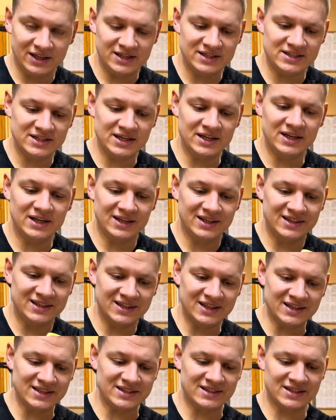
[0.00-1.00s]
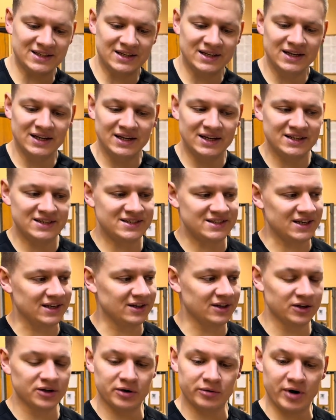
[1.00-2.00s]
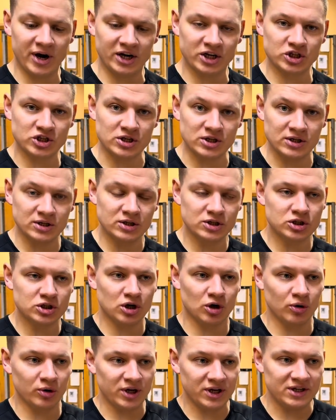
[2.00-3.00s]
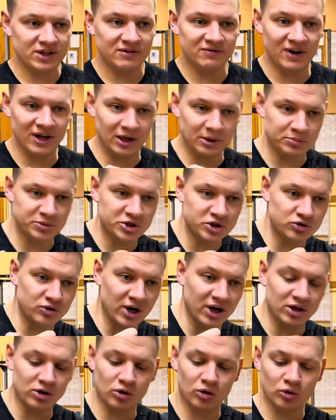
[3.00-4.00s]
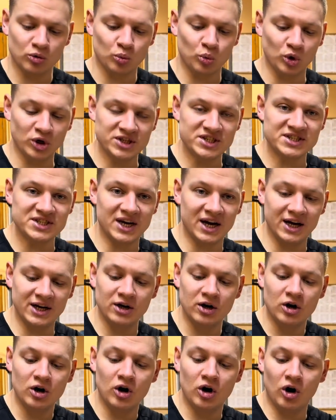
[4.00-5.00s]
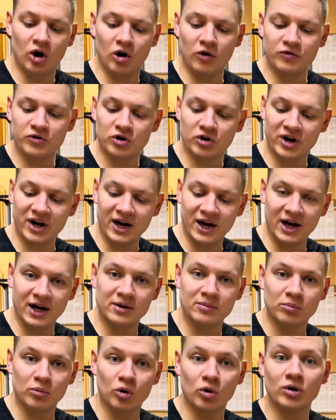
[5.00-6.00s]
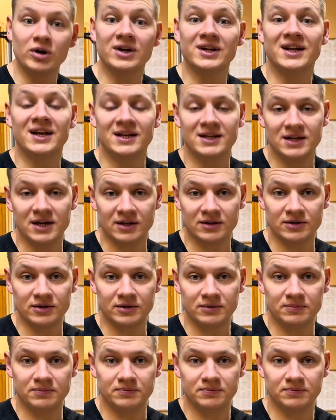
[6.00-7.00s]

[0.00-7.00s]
easy, this is single direction. So it develops strength on one side of your hand more than the other.